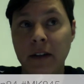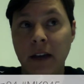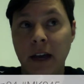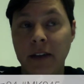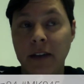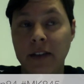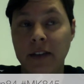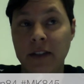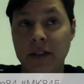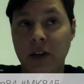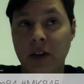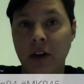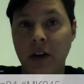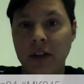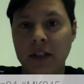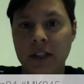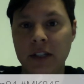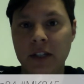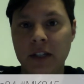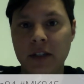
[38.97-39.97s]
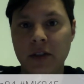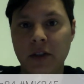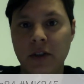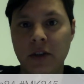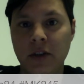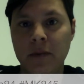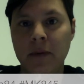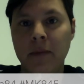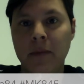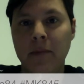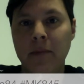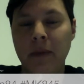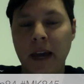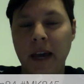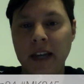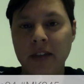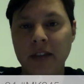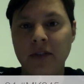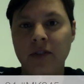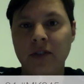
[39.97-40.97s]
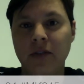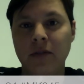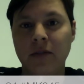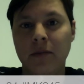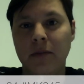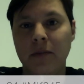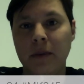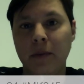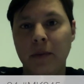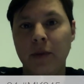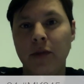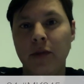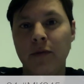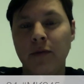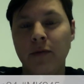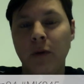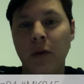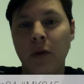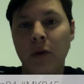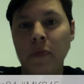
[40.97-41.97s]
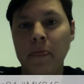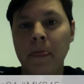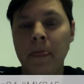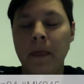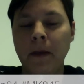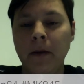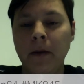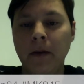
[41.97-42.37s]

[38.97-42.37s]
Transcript: and this content is going to be based on the people you follow.